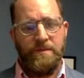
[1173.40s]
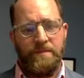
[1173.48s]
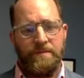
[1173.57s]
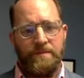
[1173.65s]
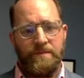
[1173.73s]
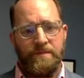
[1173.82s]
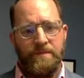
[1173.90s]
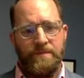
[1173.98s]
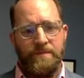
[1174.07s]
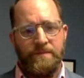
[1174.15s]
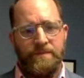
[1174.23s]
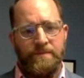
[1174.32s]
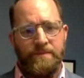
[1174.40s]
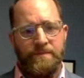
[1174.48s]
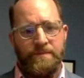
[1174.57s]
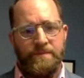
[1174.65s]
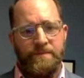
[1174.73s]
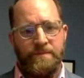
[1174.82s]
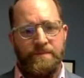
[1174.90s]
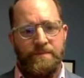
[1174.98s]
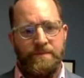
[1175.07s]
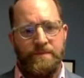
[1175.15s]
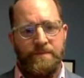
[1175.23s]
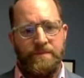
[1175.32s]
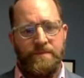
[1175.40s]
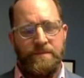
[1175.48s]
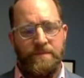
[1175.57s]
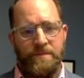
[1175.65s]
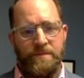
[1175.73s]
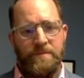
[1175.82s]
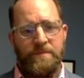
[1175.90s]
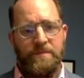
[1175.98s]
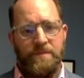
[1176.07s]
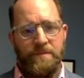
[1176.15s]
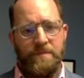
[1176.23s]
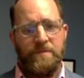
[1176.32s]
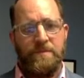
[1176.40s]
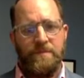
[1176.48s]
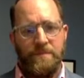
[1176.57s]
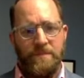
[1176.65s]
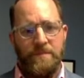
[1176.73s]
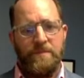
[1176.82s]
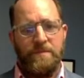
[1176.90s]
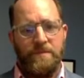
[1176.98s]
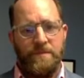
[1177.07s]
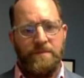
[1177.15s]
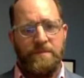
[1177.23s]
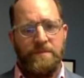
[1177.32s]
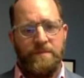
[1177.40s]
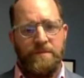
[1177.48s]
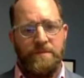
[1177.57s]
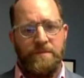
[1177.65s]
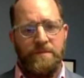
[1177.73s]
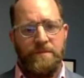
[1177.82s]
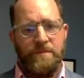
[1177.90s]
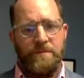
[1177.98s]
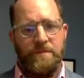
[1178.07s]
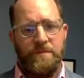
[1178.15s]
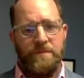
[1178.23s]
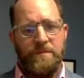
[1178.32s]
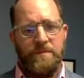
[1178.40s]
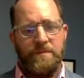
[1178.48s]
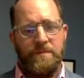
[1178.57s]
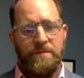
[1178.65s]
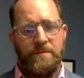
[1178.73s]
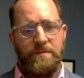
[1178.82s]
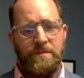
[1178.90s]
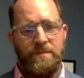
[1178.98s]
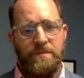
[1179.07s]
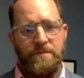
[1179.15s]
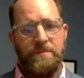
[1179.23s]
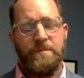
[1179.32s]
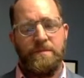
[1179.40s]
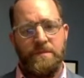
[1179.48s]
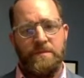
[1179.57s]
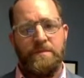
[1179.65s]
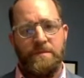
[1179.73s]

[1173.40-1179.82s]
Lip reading: The person shown says nothing.